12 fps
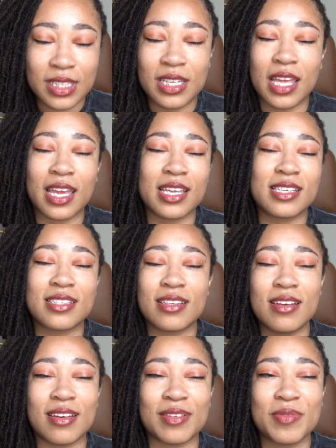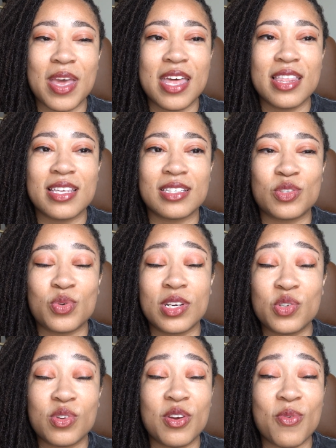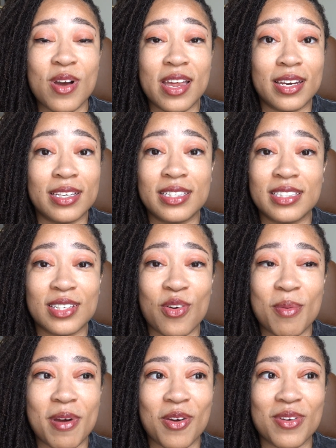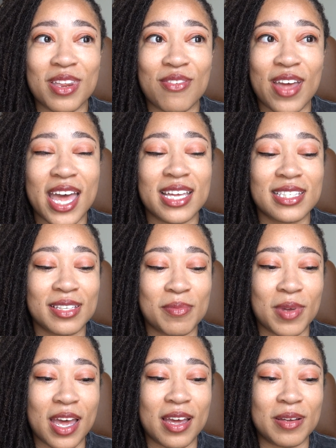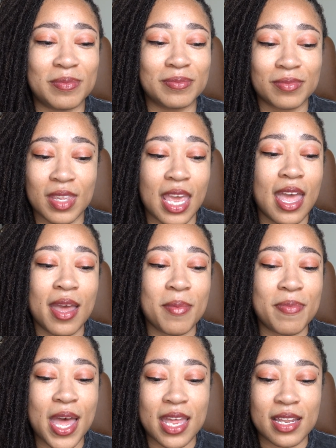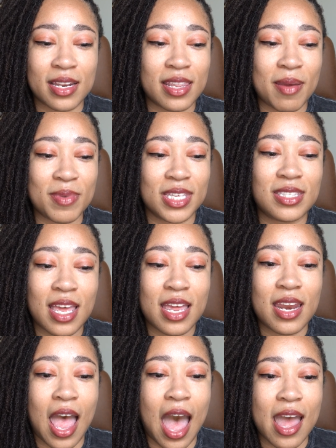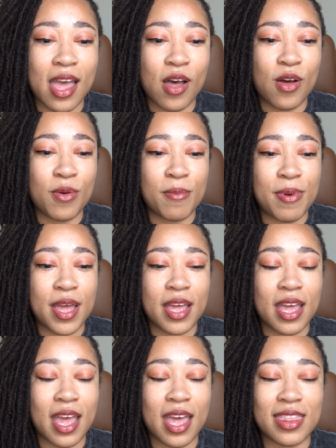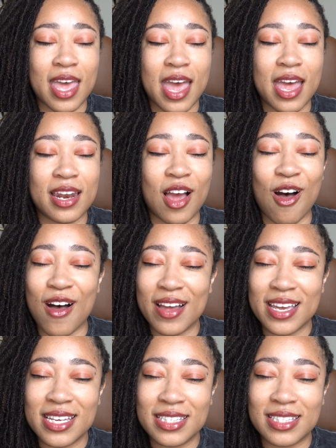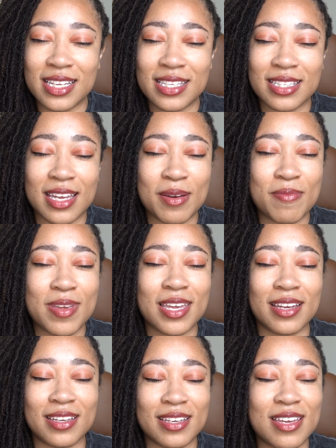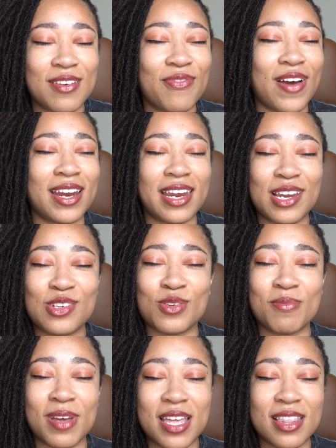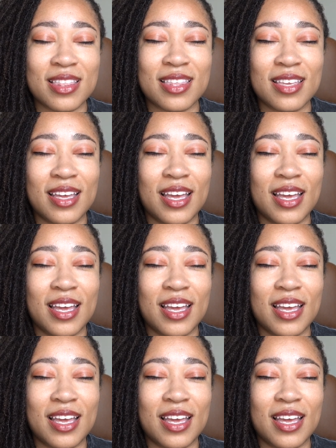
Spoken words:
Like it's 2021 is going by really fast. But that being said, I hope that August is going to be a good financial month